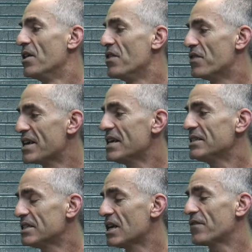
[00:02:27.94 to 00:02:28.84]

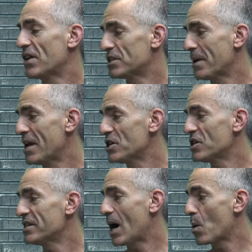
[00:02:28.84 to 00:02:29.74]
These CFS
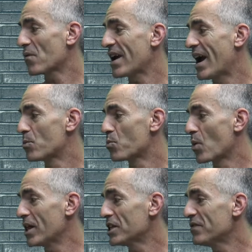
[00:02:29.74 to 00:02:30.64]
patients, however, had
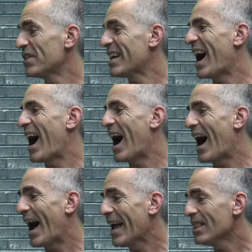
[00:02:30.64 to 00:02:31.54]
relatively
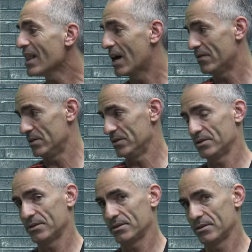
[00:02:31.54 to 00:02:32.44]
high
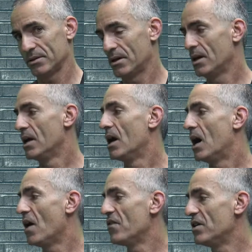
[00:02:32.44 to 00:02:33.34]
levels
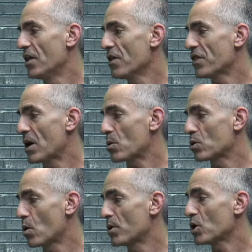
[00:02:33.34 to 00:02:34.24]
of another thyroid
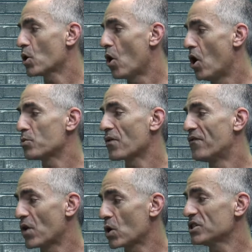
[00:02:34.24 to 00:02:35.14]
hormone called
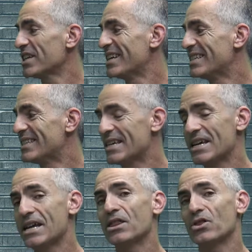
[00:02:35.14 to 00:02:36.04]
reverse
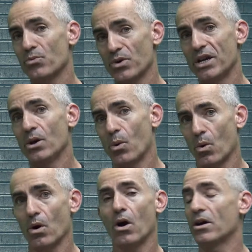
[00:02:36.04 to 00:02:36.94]
T3,
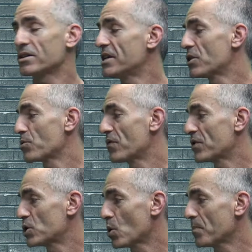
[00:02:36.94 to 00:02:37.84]
or RT3 for
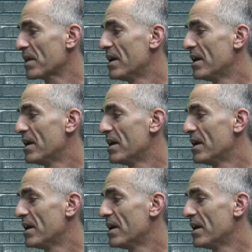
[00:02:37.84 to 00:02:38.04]
short.